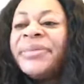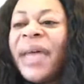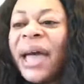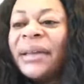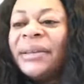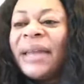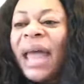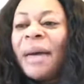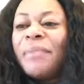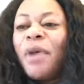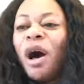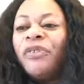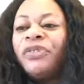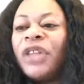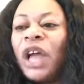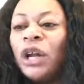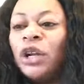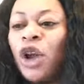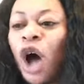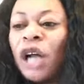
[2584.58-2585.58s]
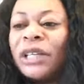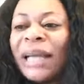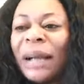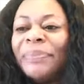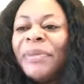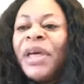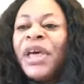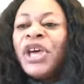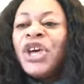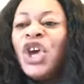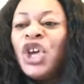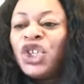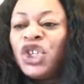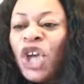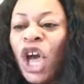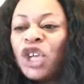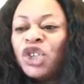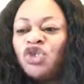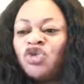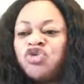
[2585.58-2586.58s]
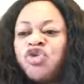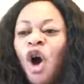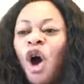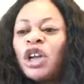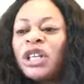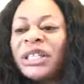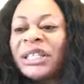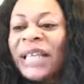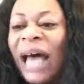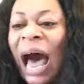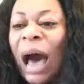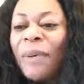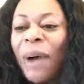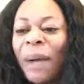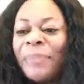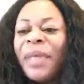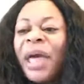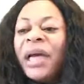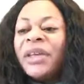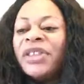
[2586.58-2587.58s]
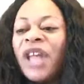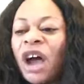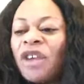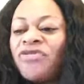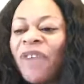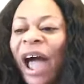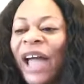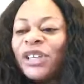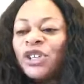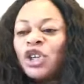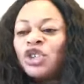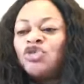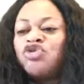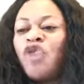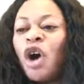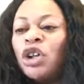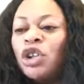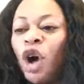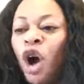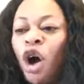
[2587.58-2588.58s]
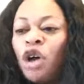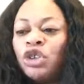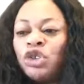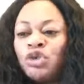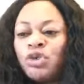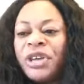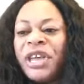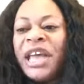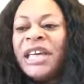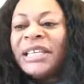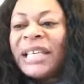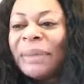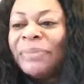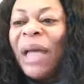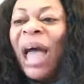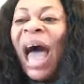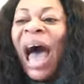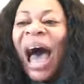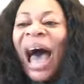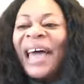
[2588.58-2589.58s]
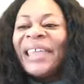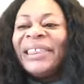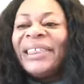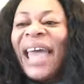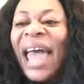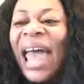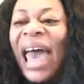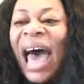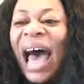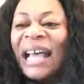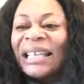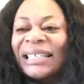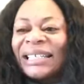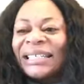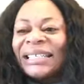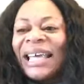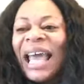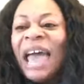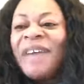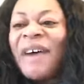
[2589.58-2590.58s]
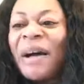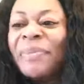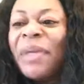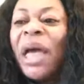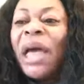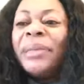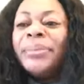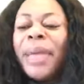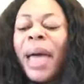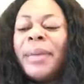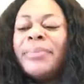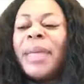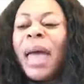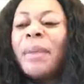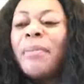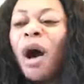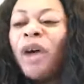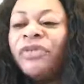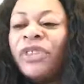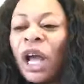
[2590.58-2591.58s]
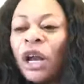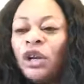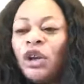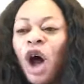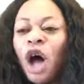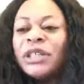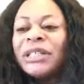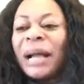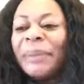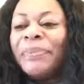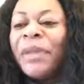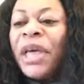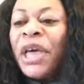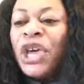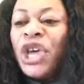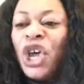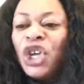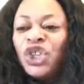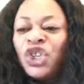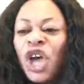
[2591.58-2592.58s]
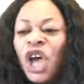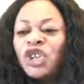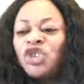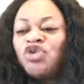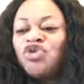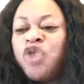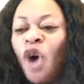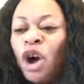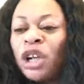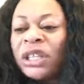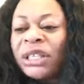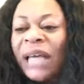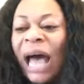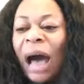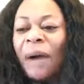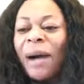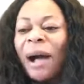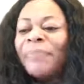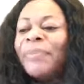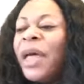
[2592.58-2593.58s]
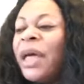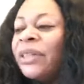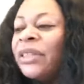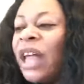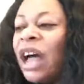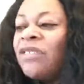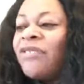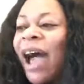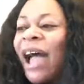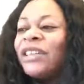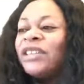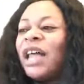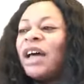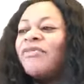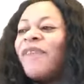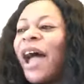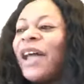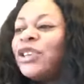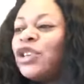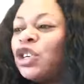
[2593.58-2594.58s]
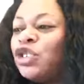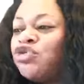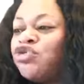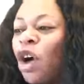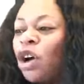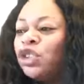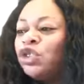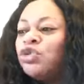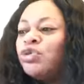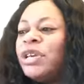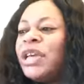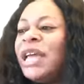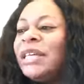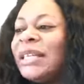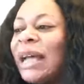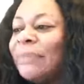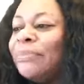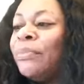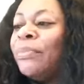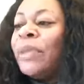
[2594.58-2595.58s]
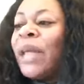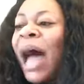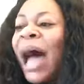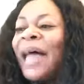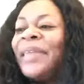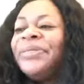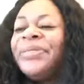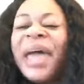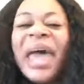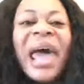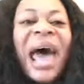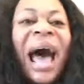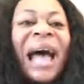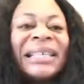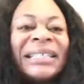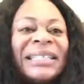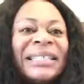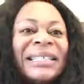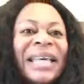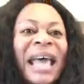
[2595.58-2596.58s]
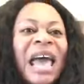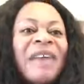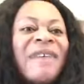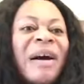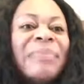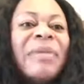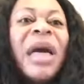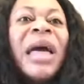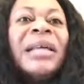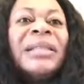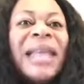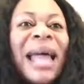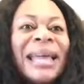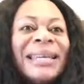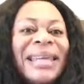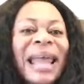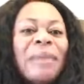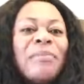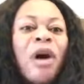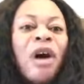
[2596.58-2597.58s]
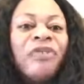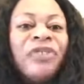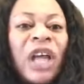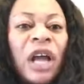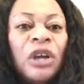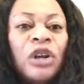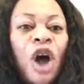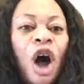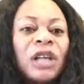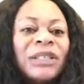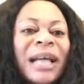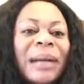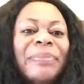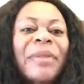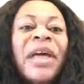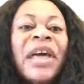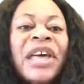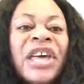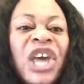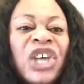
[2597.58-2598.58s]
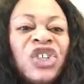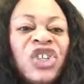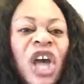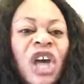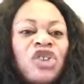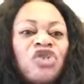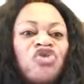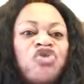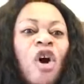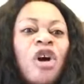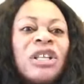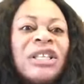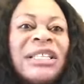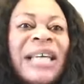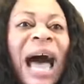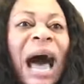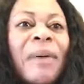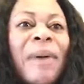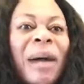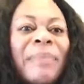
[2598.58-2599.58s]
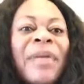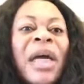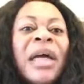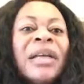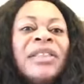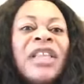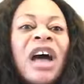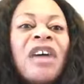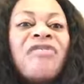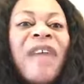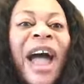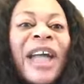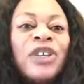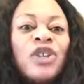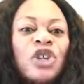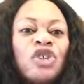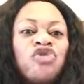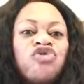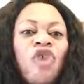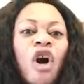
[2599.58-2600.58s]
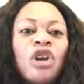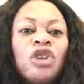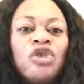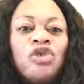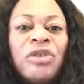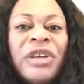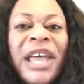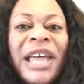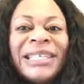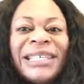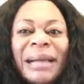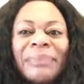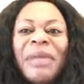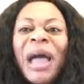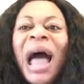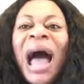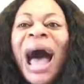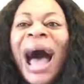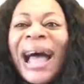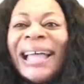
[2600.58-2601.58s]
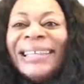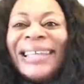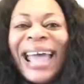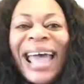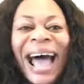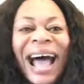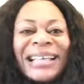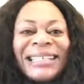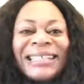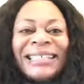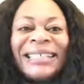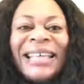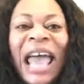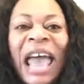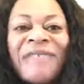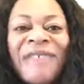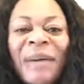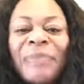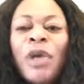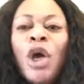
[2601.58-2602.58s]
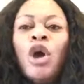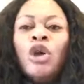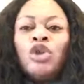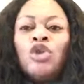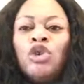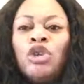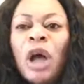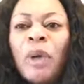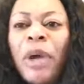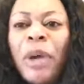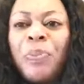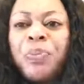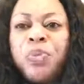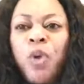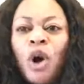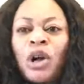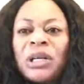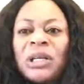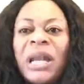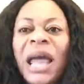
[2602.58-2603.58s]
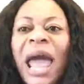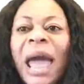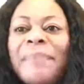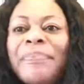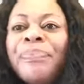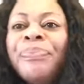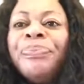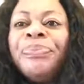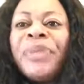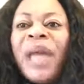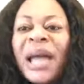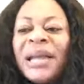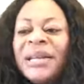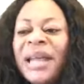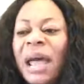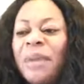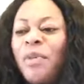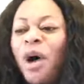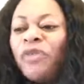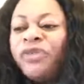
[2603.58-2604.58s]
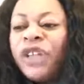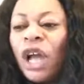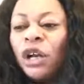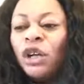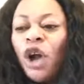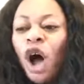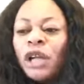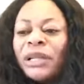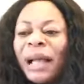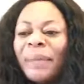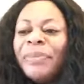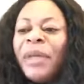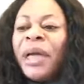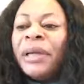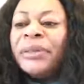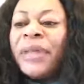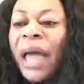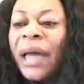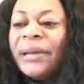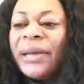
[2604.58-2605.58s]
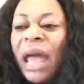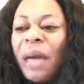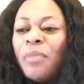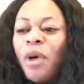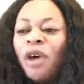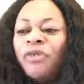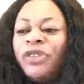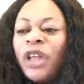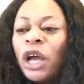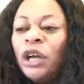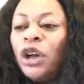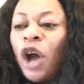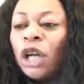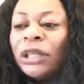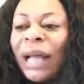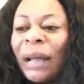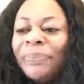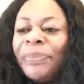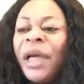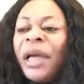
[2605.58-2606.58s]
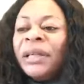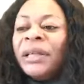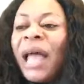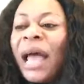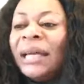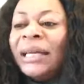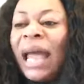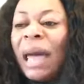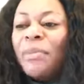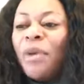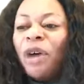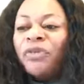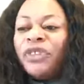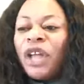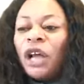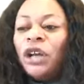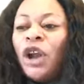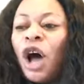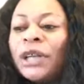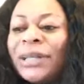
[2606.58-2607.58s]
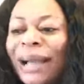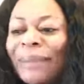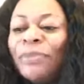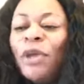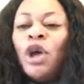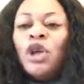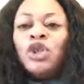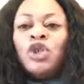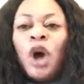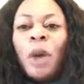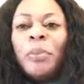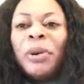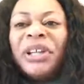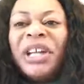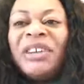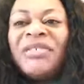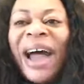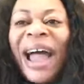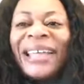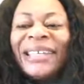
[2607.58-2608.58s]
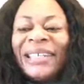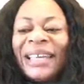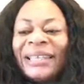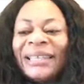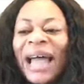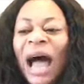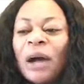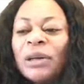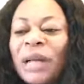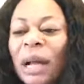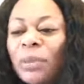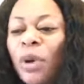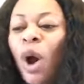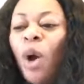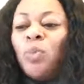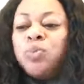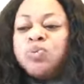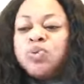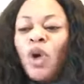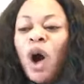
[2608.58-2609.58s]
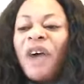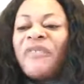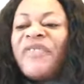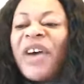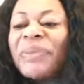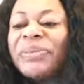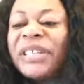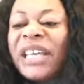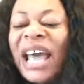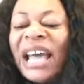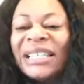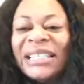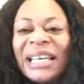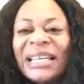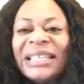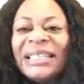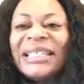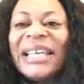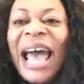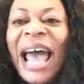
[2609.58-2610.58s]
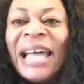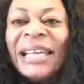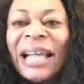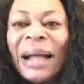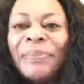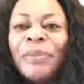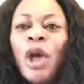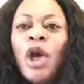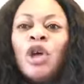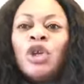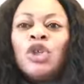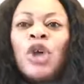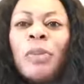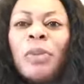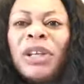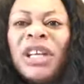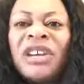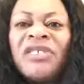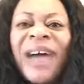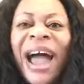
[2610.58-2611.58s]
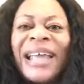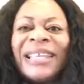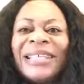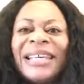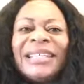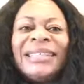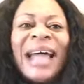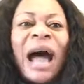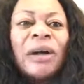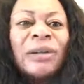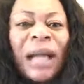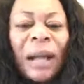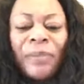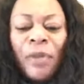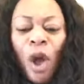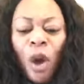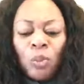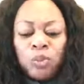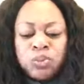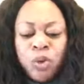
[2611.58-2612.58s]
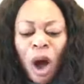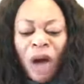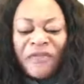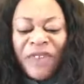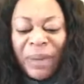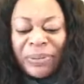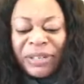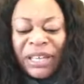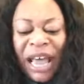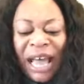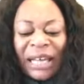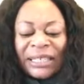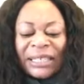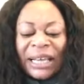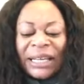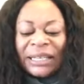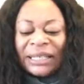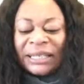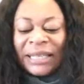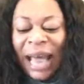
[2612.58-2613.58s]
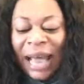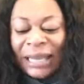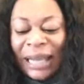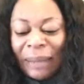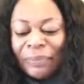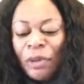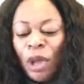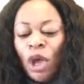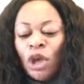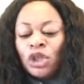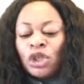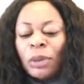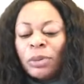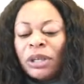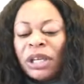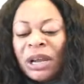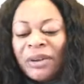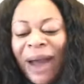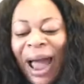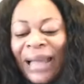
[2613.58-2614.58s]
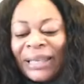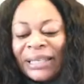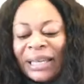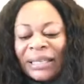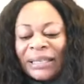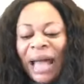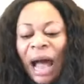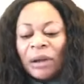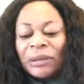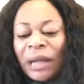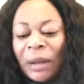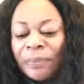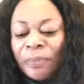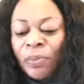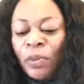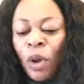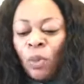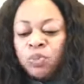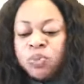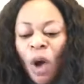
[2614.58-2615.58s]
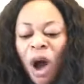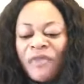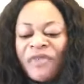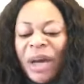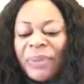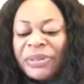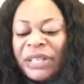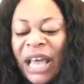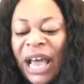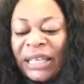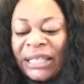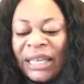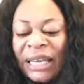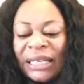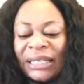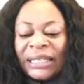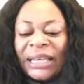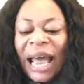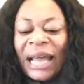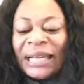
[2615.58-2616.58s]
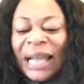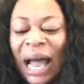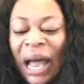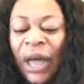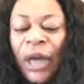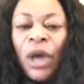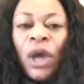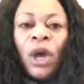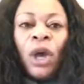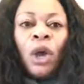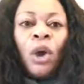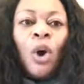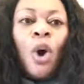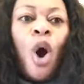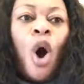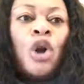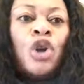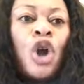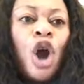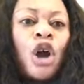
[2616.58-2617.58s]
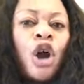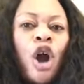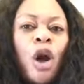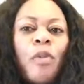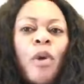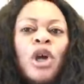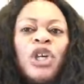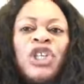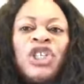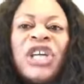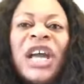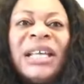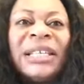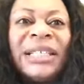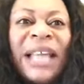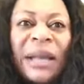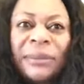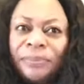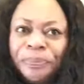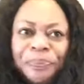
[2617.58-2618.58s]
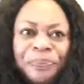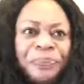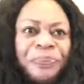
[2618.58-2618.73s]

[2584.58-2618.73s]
The name of the Lord is a strong tower. The righteous run unto it and they are saved. The name of the Lord is a strong tower. The righteous run to it and they are saved. The name of the Lord is a strong tower. The righteous run to it and they are saved. Today we proclaim the name of the Lord, the name of the Lord, the name of the Lord. Somebody write it down. Proverbs 18:10. Somebody write it down. Proverbs 18:10. Somebody write it down. Proverbs 18:10. Ho yokobo shente.